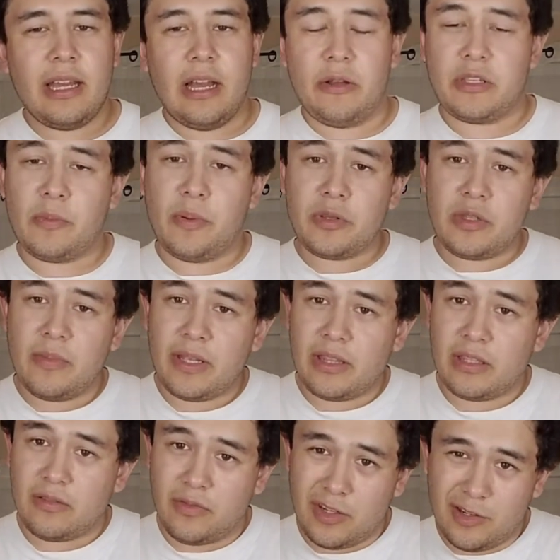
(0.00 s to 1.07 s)
I was supposed to make
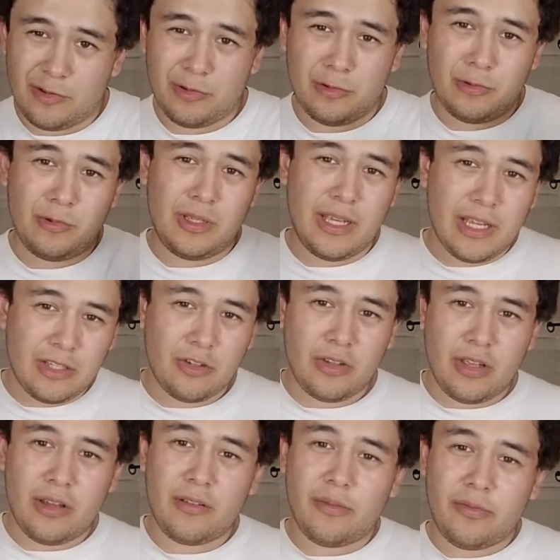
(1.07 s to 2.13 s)
this video
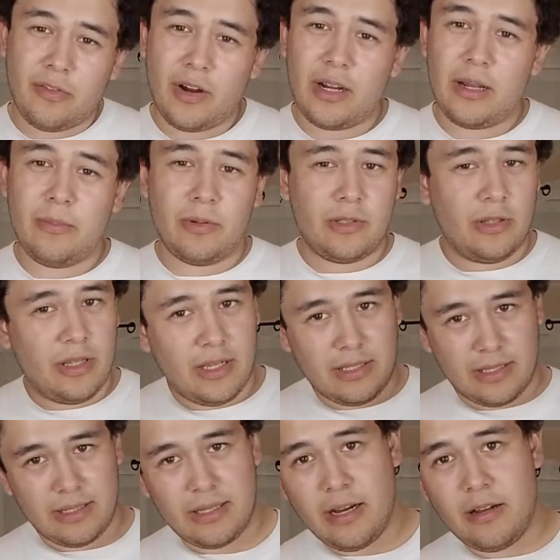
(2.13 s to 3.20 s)
yesterday on a Friday, but today
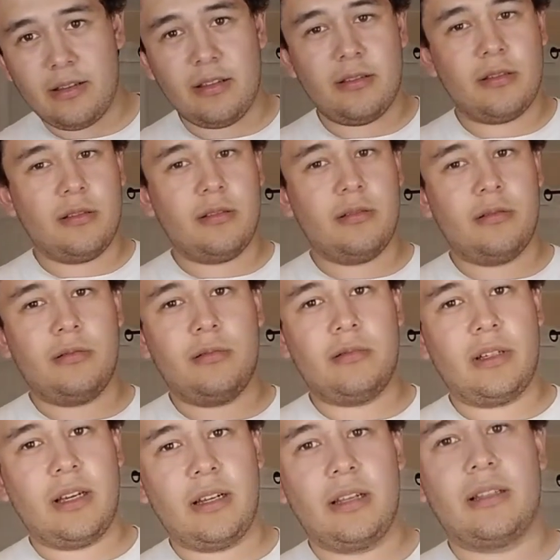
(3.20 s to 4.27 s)
is a Saturday, so
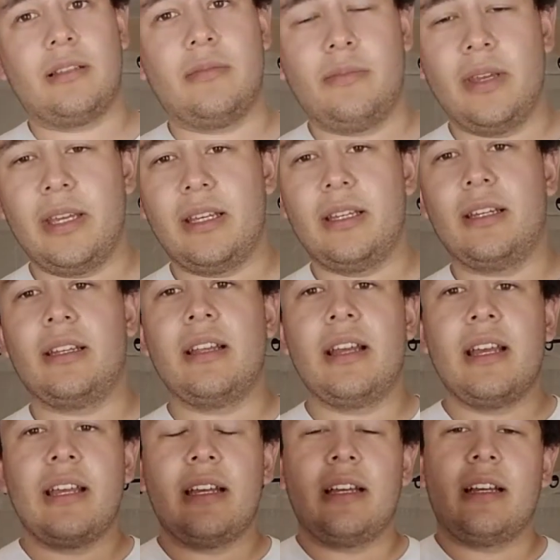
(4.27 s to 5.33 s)
I couldn't have to make it.
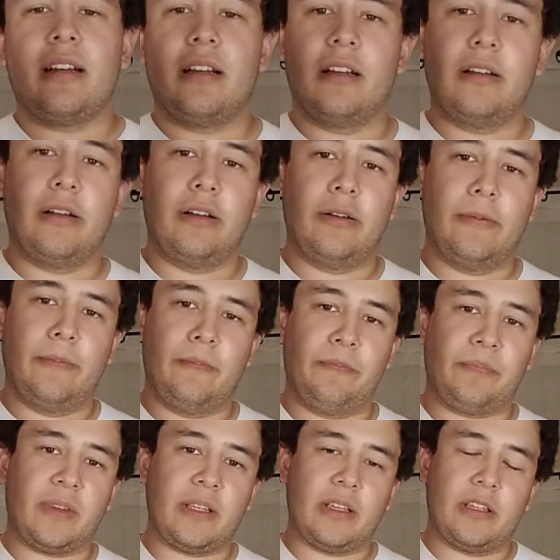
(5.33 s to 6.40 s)

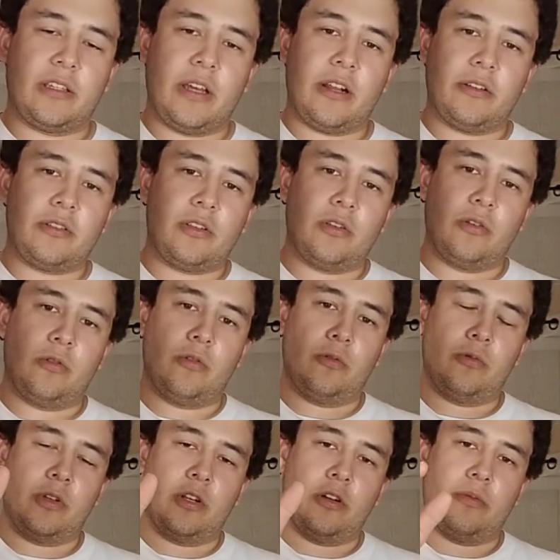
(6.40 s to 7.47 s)
Shout out
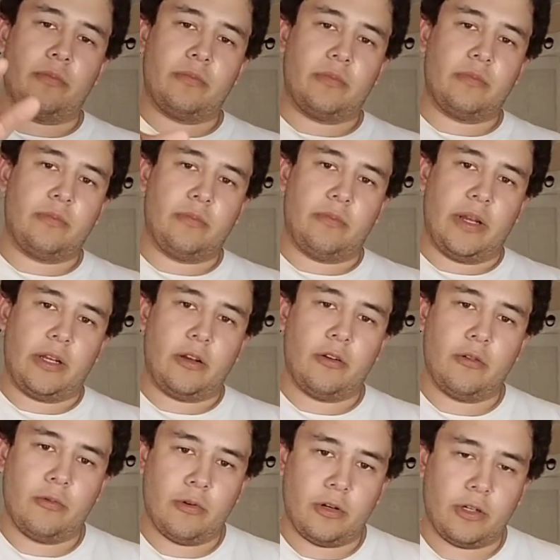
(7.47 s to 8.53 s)
to, you know, my
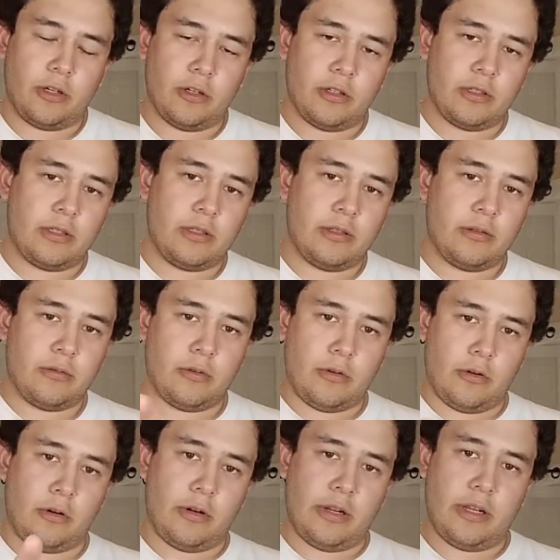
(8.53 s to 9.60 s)
co-workers,
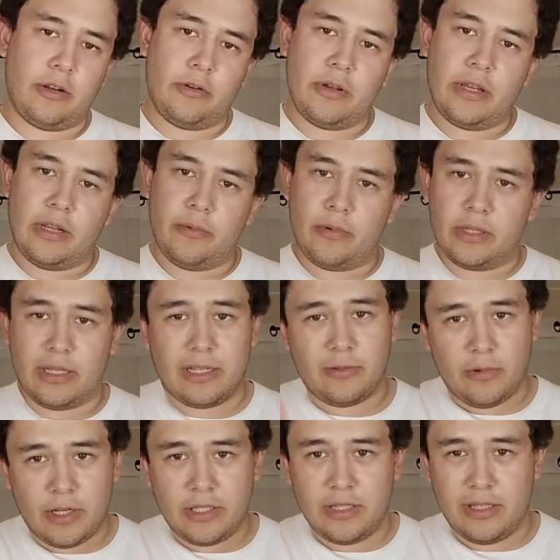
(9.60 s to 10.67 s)
or, you know, anyone that's
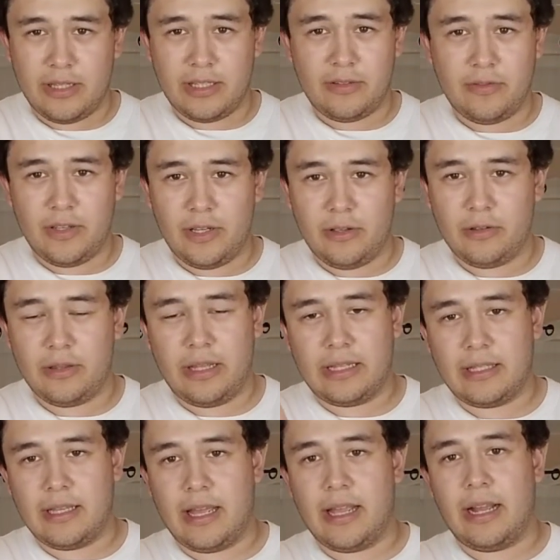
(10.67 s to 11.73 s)
watching this video
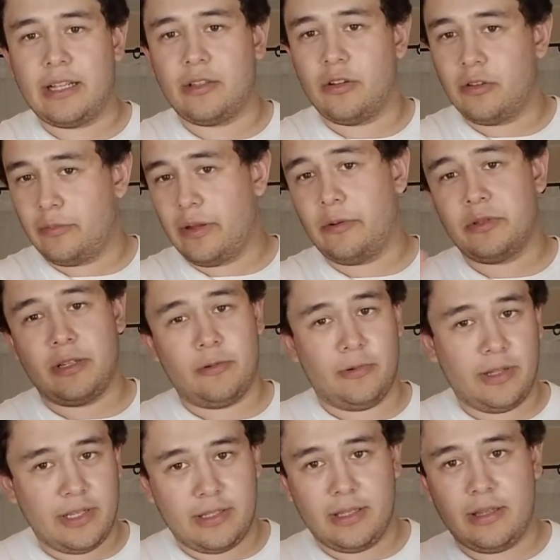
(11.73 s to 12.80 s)
that's like, I told them I was gonna
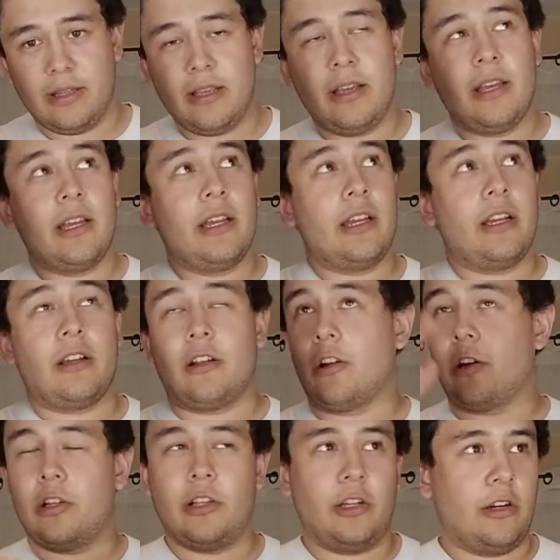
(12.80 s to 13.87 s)
release it
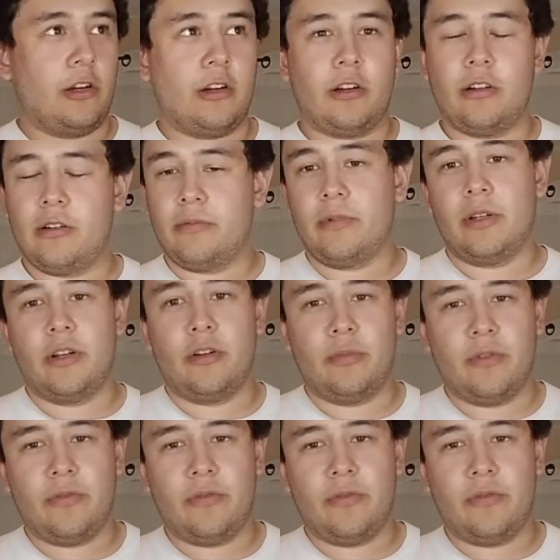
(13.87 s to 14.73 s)
earlier, you know,